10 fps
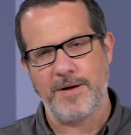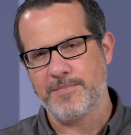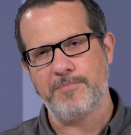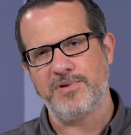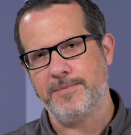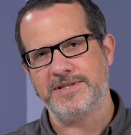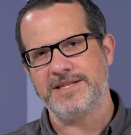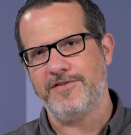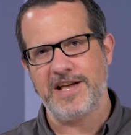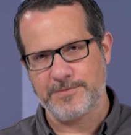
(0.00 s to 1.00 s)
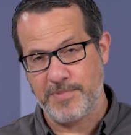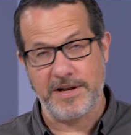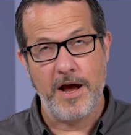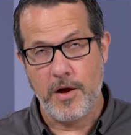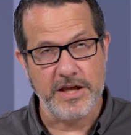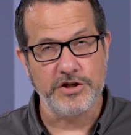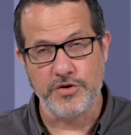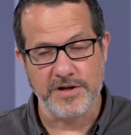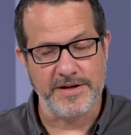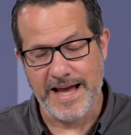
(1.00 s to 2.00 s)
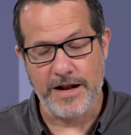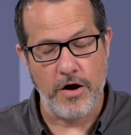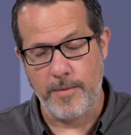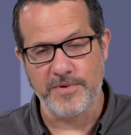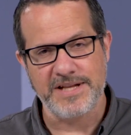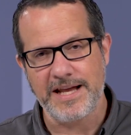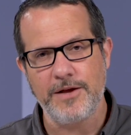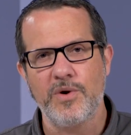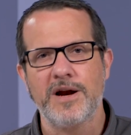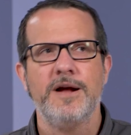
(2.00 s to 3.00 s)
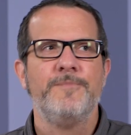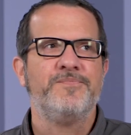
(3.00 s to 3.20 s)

I'm not blaming CVS, but that you could get almost anywhere.